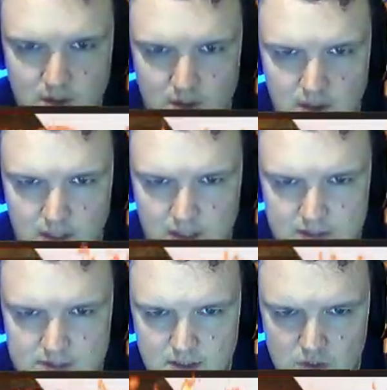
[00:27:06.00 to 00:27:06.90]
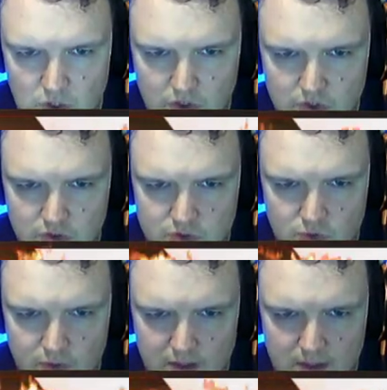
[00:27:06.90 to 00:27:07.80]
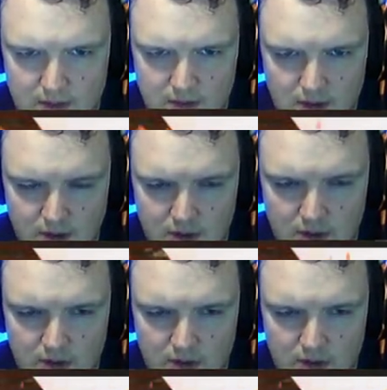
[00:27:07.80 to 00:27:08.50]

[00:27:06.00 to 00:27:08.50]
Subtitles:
and it's getting darker, so we need to get there,